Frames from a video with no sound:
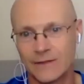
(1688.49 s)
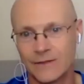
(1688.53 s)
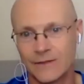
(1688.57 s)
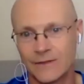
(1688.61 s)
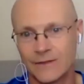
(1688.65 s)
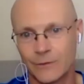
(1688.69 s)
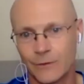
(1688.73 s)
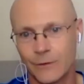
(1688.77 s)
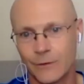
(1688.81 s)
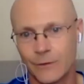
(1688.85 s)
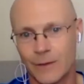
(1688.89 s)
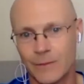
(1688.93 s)

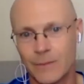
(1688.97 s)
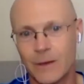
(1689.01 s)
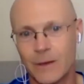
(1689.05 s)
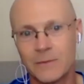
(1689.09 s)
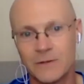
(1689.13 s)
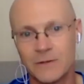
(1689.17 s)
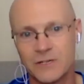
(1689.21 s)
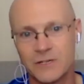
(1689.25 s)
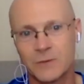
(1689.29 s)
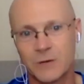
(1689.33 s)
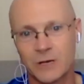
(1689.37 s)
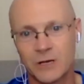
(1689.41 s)
So I
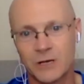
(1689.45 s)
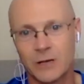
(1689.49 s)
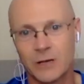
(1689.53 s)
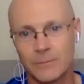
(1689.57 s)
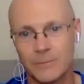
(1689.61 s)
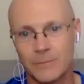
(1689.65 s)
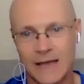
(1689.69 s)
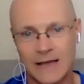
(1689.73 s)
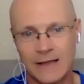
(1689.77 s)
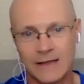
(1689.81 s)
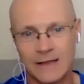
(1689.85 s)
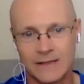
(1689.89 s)
published a book called
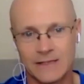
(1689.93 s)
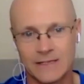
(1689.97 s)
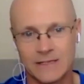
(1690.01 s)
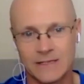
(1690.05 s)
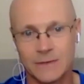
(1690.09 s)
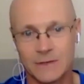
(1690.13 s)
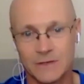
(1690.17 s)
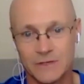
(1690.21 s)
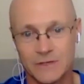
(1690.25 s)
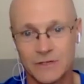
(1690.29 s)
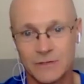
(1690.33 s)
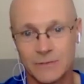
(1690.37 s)
Balance
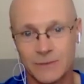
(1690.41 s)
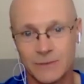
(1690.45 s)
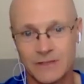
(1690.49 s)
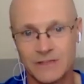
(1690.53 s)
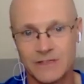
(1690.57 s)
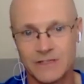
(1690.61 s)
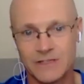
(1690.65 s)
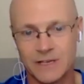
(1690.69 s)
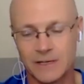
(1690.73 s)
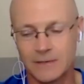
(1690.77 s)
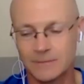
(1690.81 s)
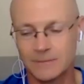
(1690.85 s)
about two
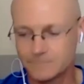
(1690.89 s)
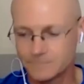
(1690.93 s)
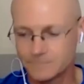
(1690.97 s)
months ago.